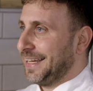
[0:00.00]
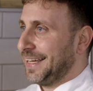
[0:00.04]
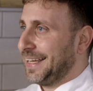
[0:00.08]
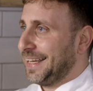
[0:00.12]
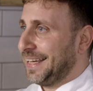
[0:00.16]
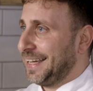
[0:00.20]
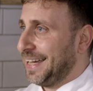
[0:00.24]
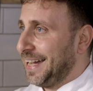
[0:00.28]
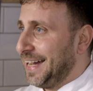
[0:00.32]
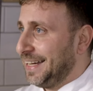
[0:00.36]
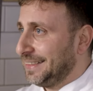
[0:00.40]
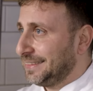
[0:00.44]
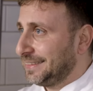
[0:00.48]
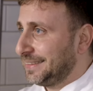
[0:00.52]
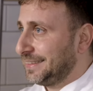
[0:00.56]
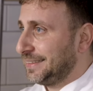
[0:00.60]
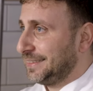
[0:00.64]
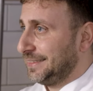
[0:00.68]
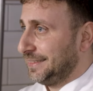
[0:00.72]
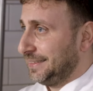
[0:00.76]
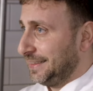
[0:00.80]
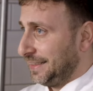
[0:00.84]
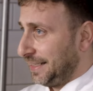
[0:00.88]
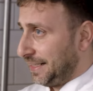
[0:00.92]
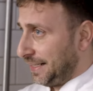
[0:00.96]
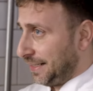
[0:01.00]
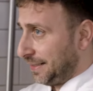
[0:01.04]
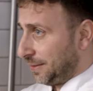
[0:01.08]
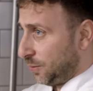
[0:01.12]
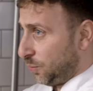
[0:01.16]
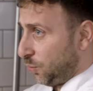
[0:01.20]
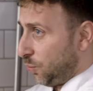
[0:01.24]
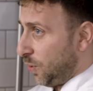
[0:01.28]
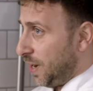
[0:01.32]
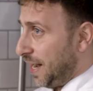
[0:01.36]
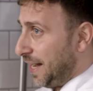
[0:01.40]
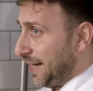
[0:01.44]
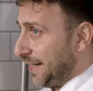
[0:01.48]
Cut the
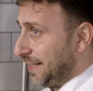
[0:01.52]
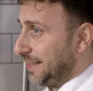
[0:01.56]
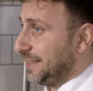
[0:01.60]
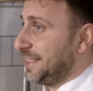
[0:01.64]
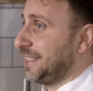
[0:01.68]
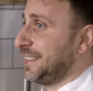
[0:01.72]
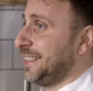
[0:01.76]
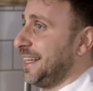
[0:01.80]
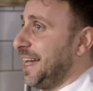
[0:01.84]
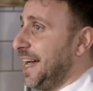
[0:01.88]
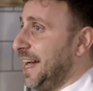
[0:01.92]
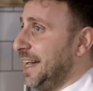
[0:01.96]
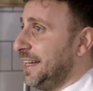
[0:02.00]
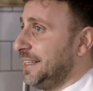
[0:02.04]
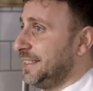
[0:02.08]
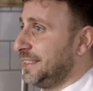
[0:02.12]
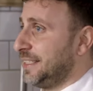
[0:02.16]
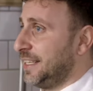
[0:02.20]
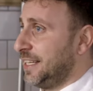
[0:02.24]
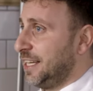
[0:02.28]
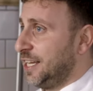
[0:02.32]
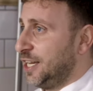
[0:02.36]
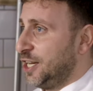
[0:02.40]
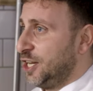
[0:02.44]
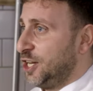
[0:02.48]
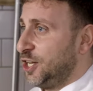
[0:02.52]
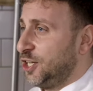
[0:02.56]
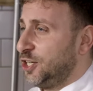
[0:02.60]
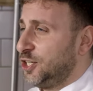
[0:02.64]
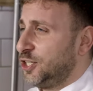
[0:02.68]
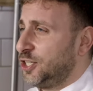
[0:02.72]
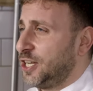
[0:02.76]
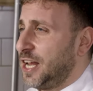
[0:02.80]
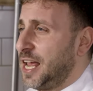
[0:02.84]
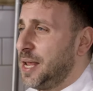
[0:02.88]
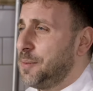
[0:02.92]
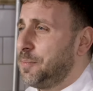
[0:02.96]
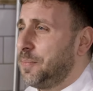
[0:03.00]
required size,
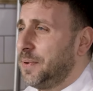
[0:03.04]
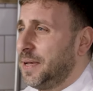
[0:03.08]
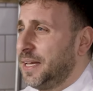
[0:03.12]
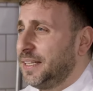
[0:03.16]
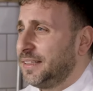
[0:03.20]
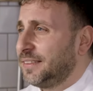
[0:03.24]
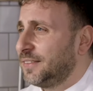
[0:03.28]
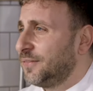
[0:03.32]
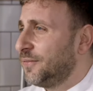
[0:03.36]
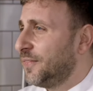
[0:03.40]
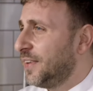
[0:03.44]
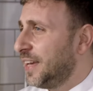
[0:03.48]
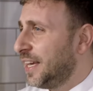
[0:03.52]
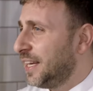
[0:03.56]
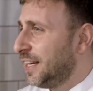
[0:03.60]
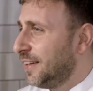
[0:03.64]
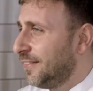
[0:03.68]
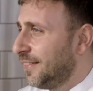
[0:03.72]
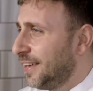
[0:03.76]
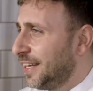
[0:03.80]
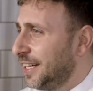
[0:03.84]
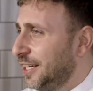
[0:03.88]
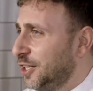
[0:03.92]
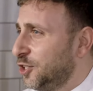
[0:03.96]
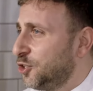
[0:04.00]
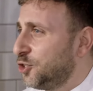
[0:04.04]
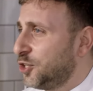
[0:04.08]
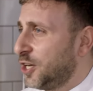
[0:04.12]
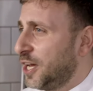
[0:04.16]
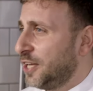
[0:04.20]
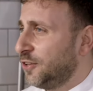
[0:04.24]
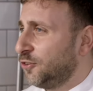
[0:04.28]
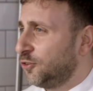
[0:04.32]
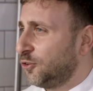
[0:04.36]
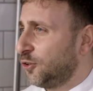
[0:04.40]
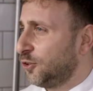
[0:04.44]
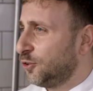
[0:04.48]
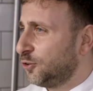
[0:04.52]
shape it very
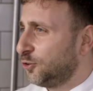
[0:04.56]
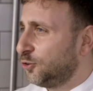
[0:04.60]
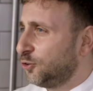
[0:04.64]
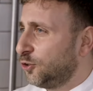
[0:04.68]
gentle.